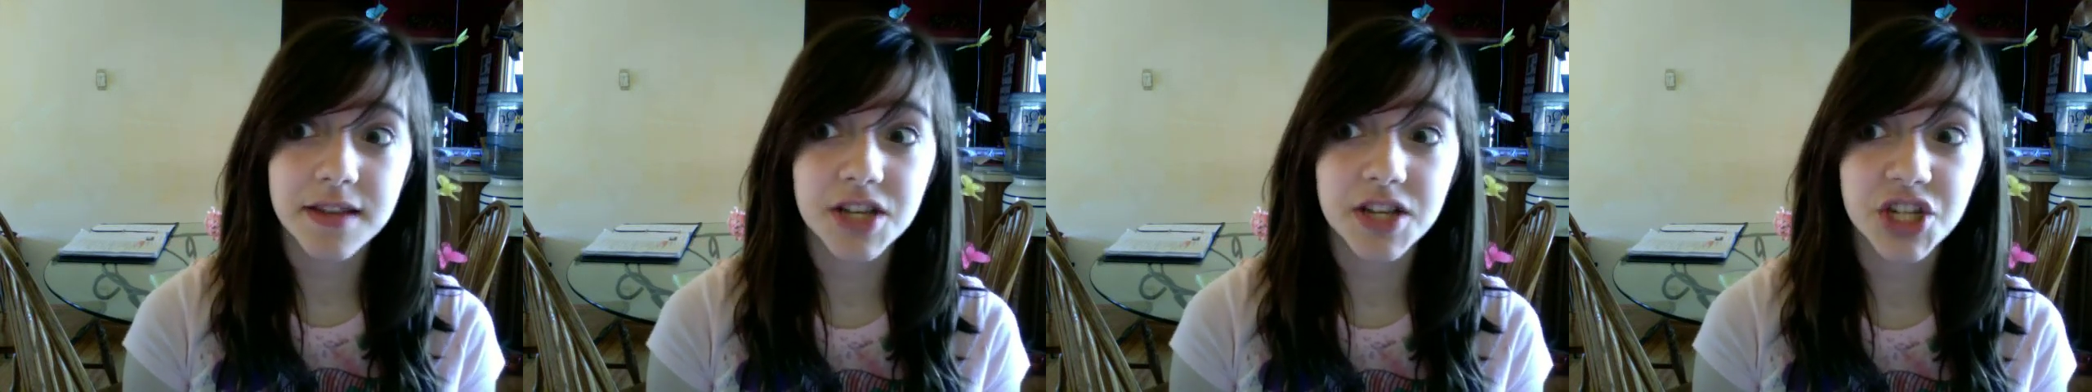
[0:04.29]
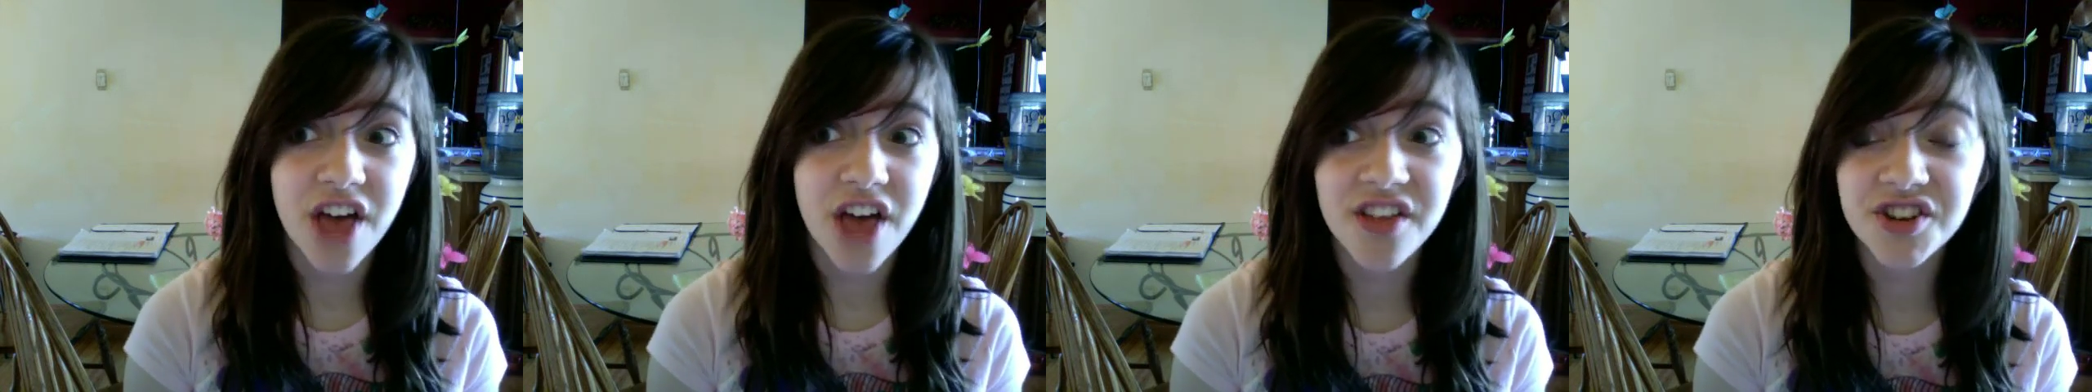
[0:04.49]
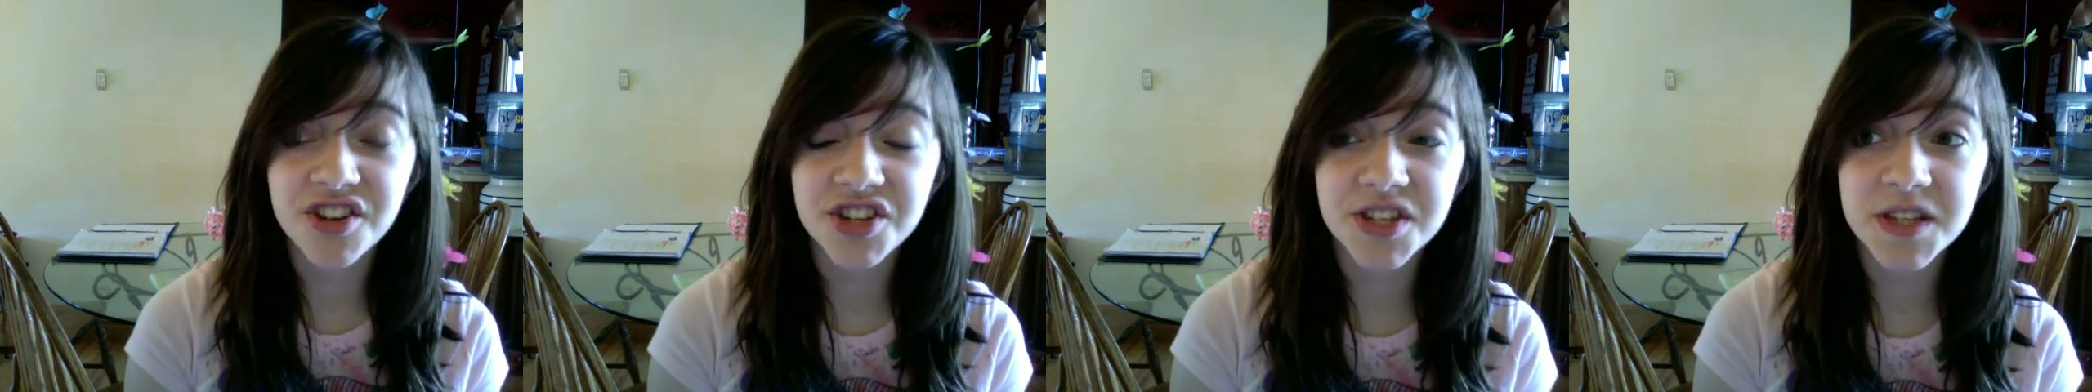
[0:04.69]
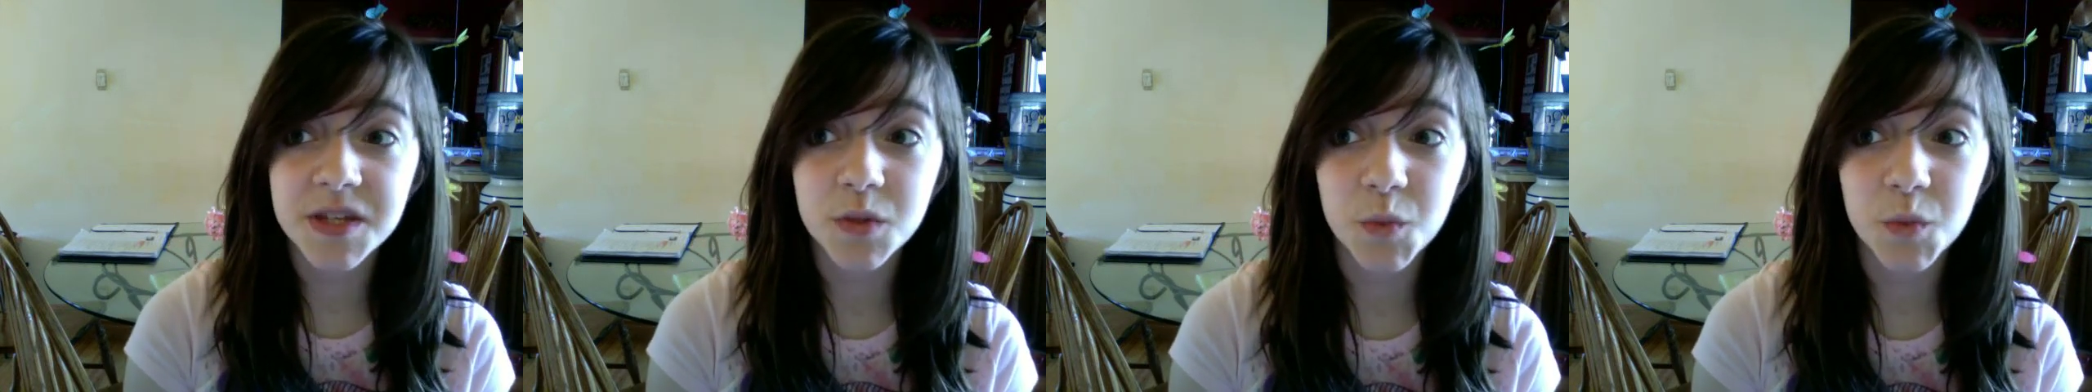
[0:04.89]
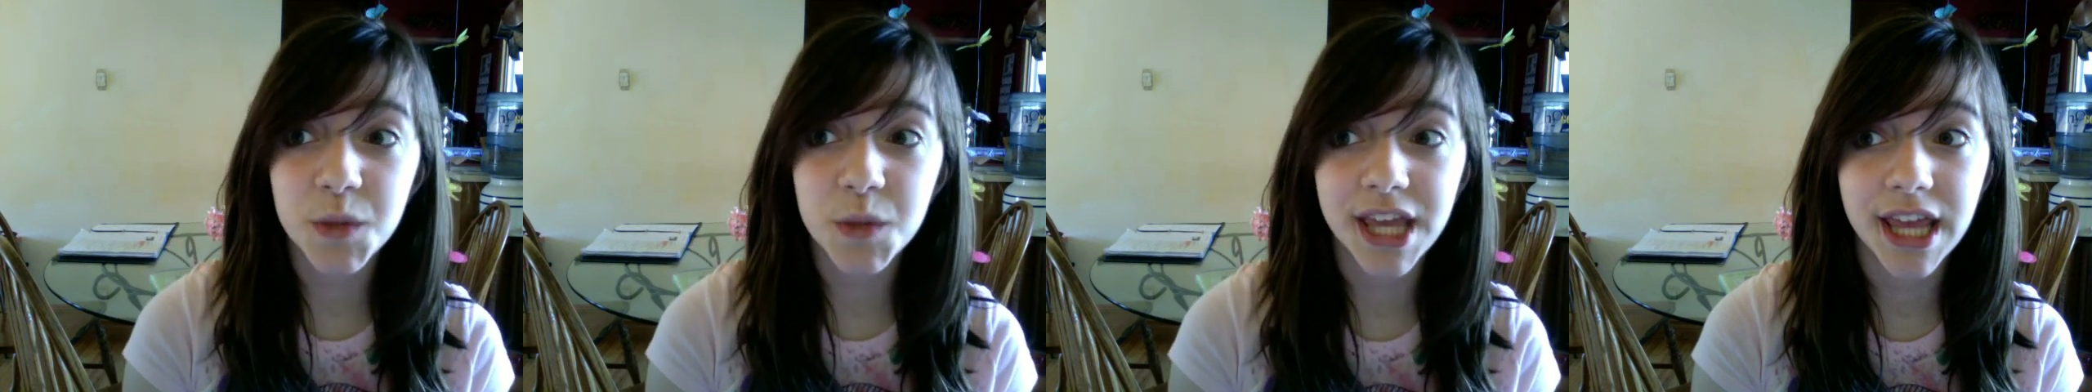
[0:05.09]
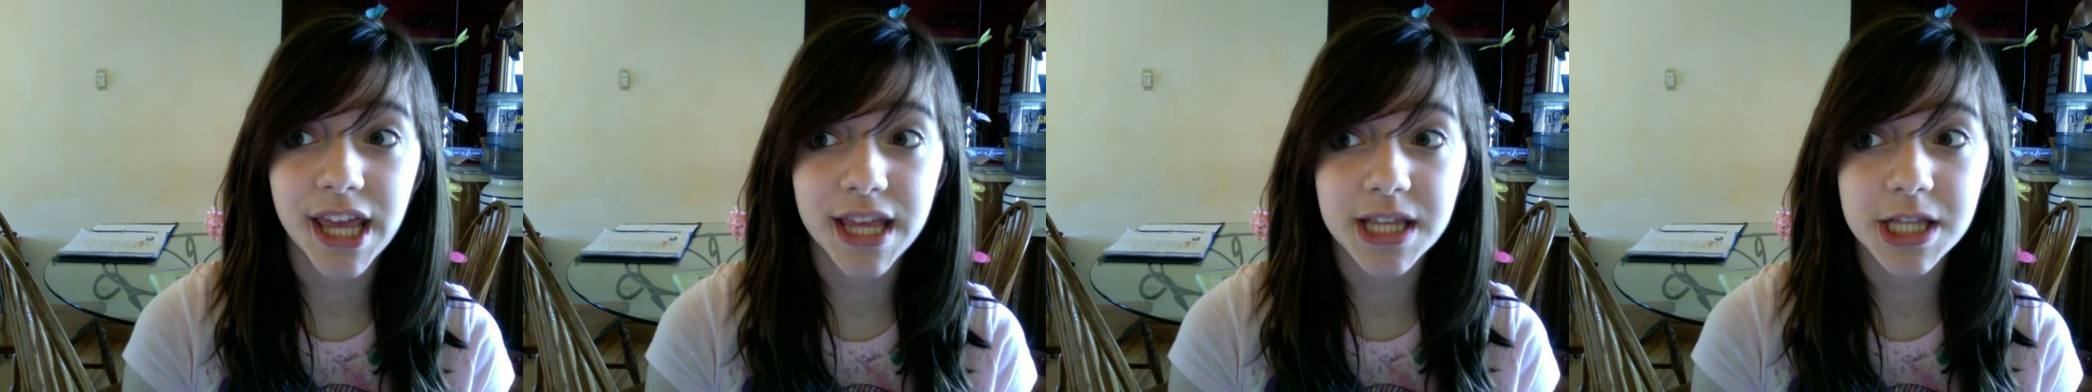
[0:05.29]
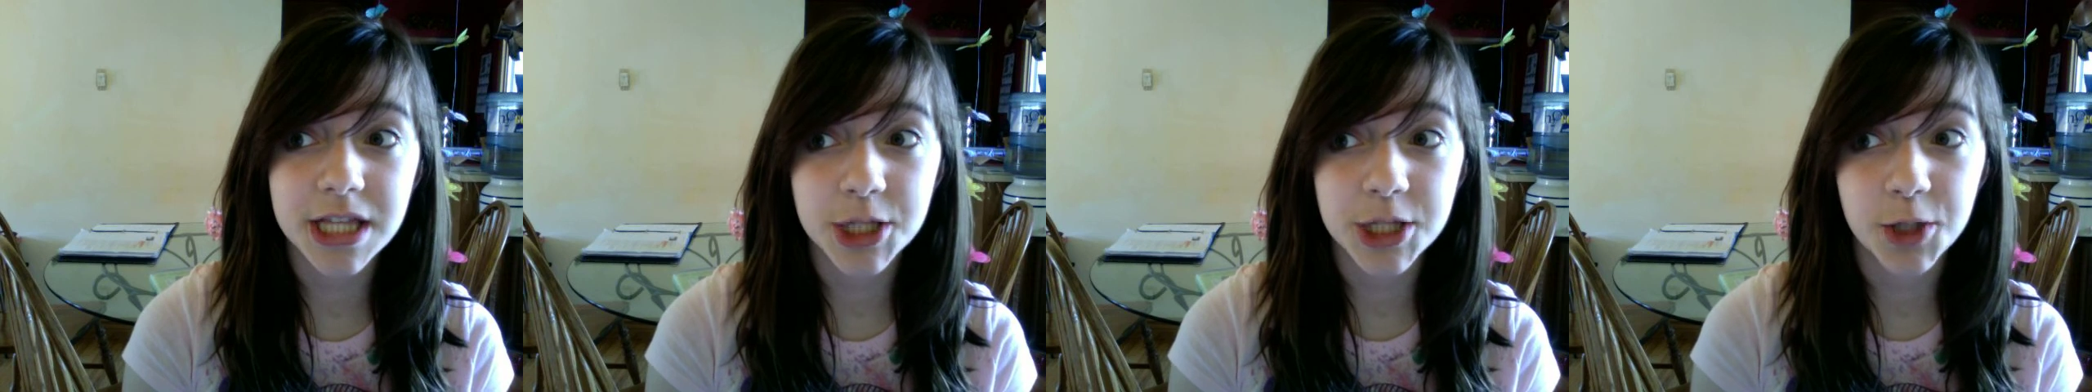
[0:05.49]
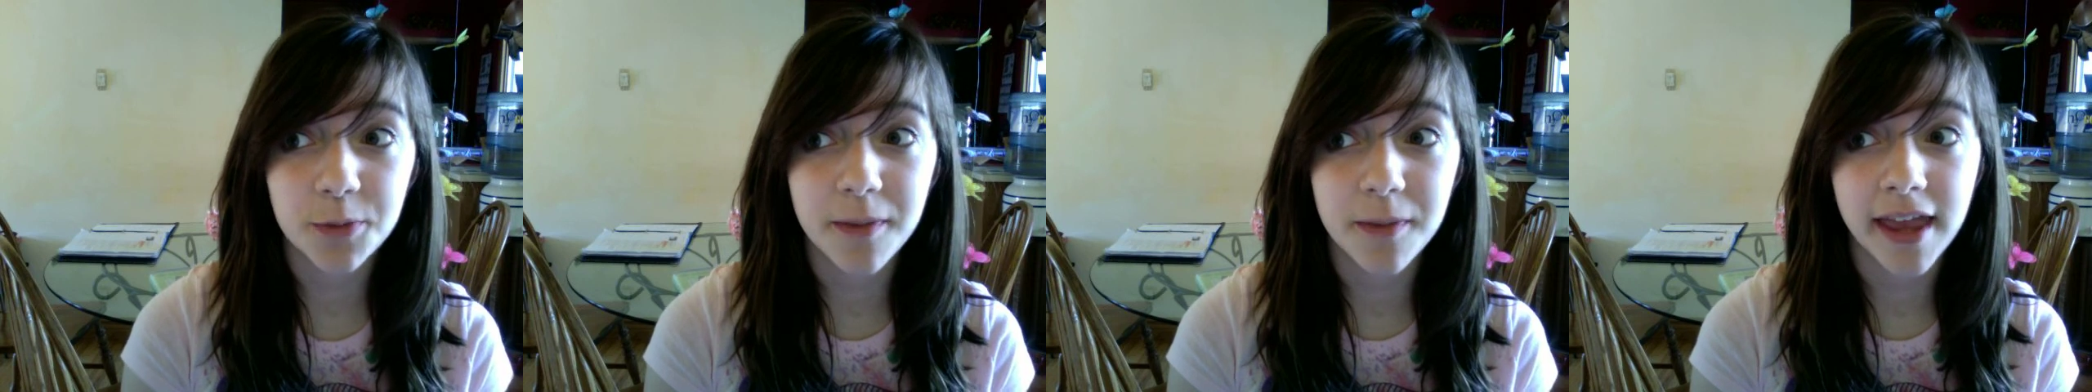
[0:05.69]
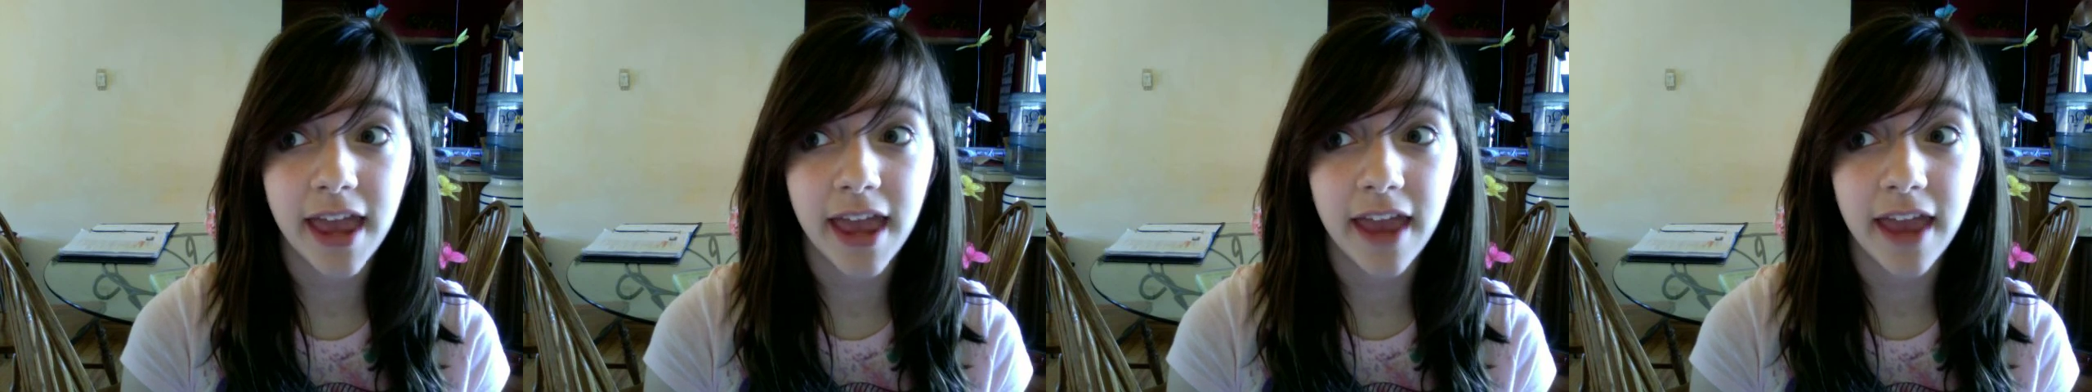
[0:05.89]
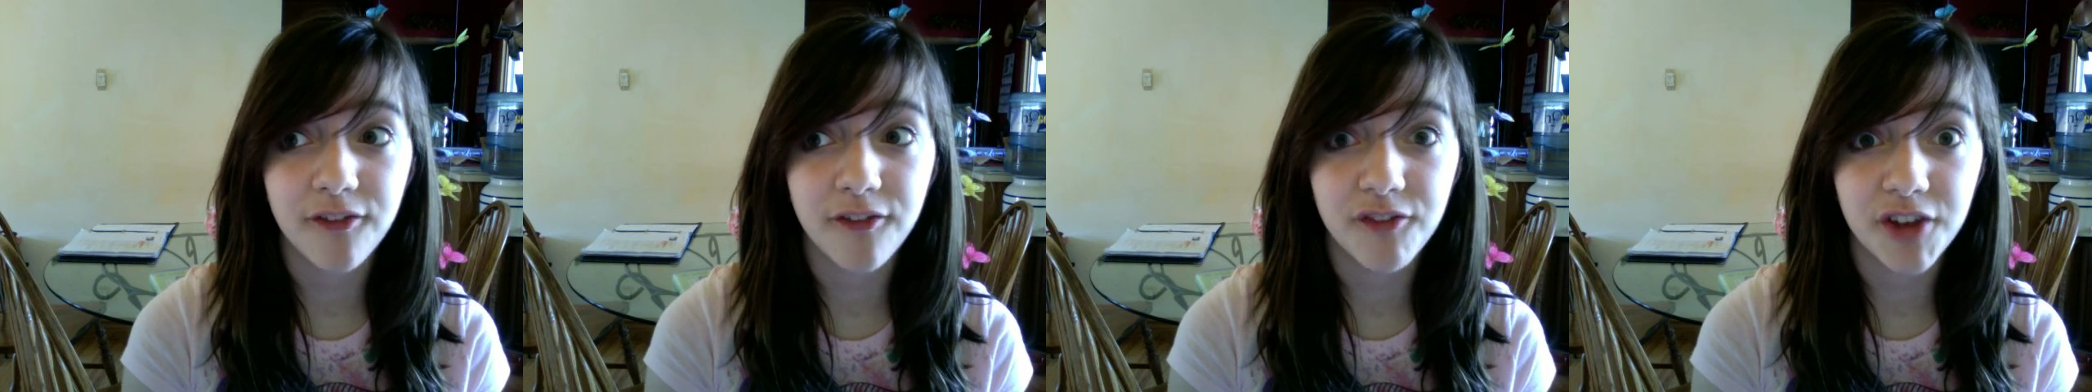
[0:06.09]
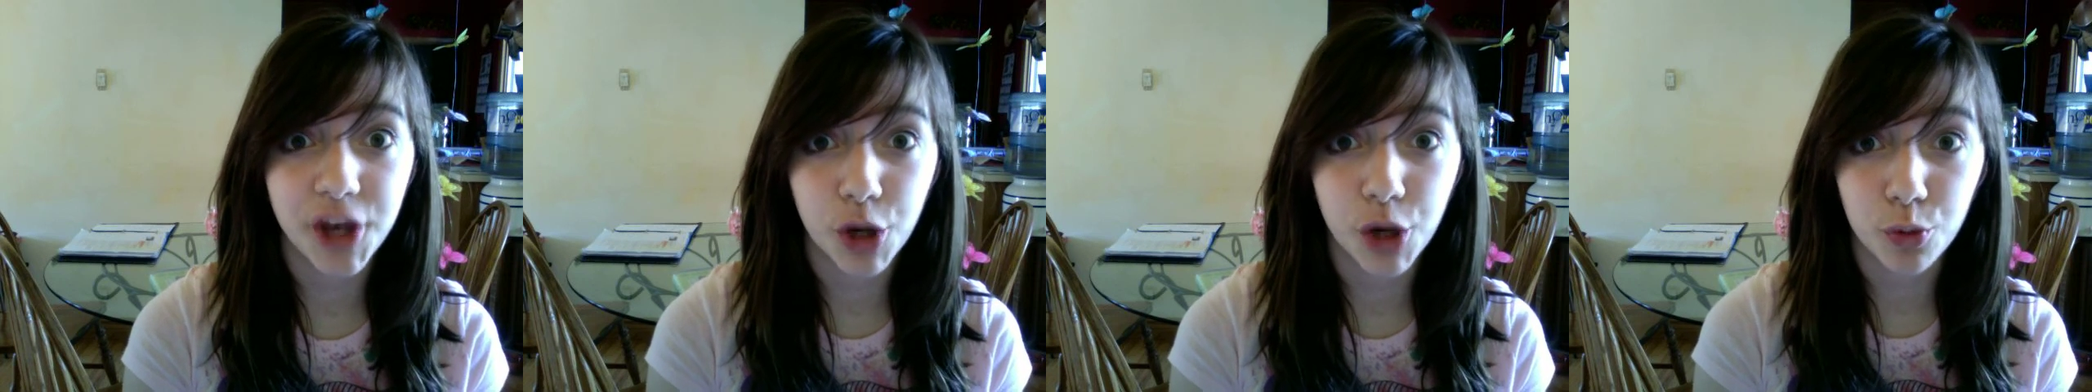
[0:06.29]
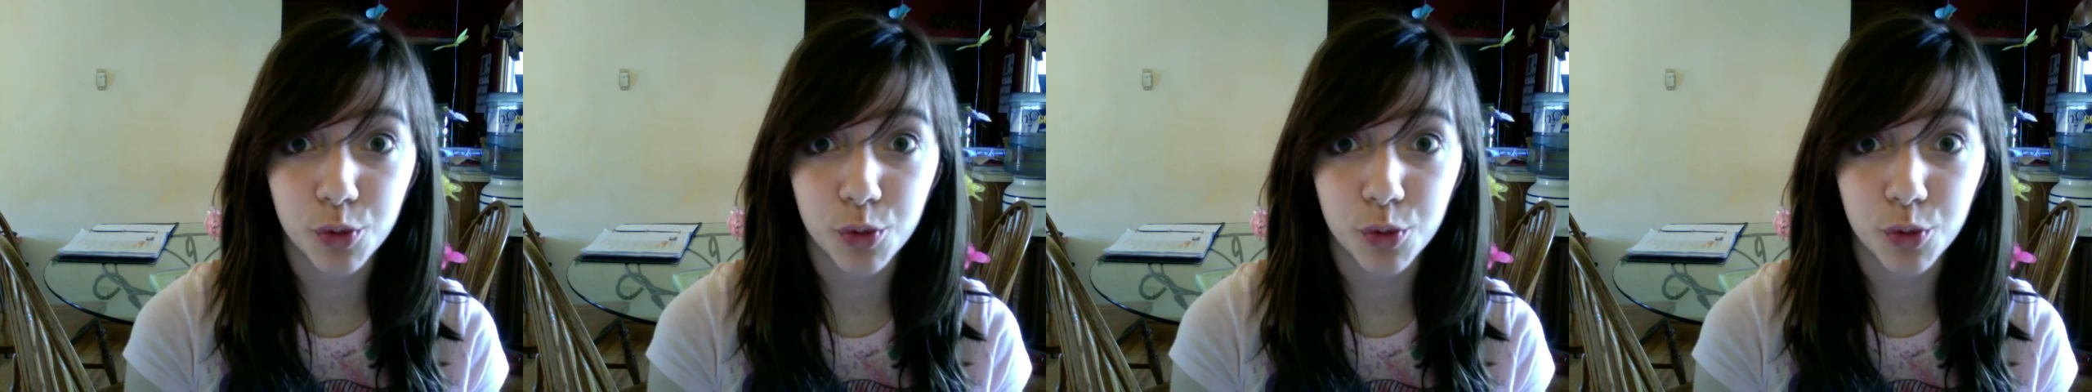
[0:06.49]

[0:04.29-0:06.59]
the challenge this week is to make a video